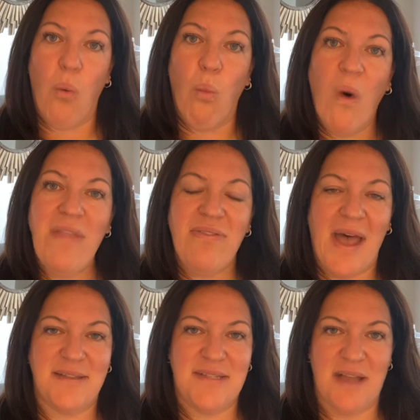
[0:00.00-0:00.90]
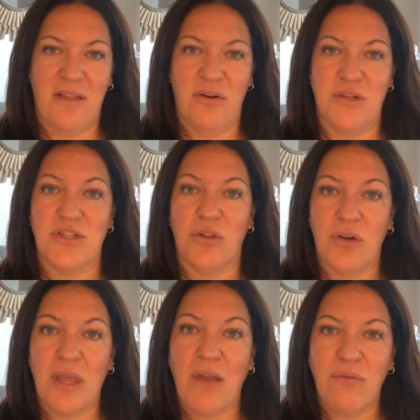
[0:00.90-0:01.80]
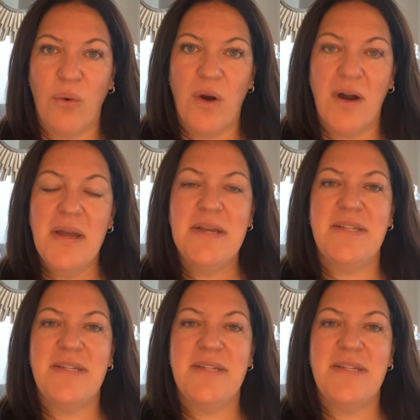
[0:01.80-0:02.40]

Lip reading: what that seller is looking for